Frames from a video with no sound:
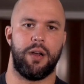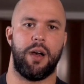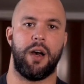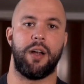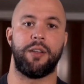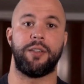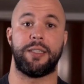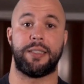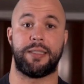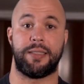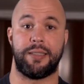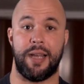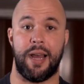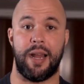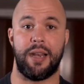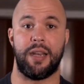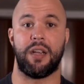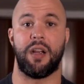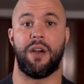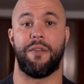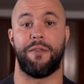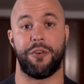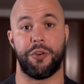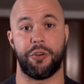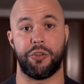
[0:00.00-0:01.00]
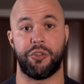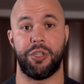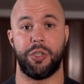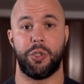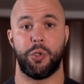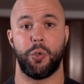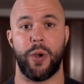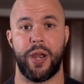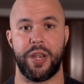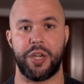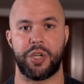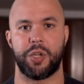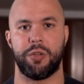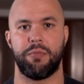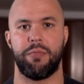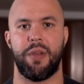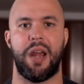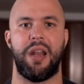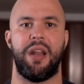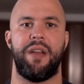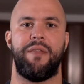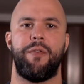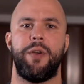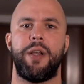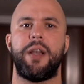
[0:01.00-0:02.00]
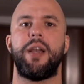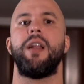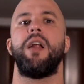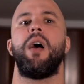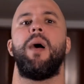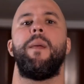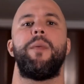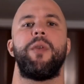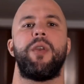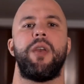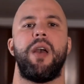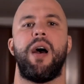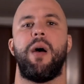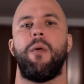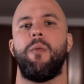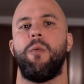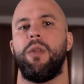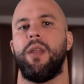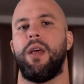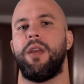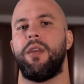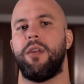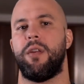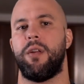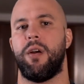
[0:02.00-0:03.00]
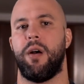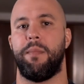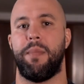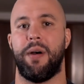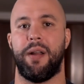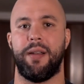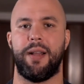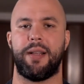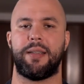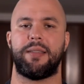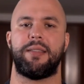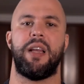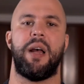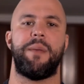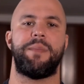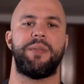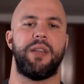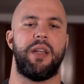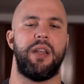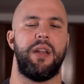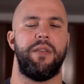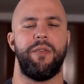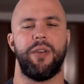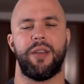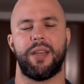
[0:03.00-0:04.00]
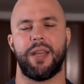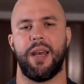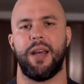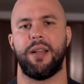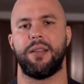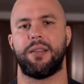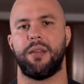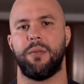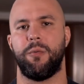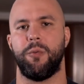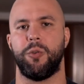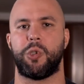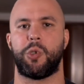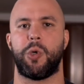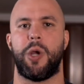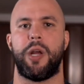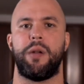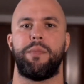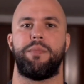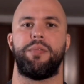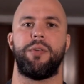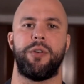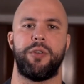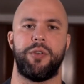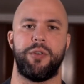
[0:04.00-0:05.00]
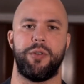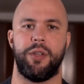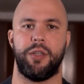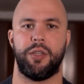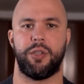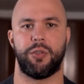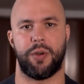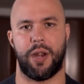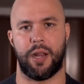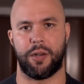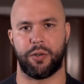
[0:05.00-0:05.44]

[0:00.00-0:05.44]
understanding of your situation, and if we can help you out, we'll let you know about next steps, and if we can't, we'll try to point you in the right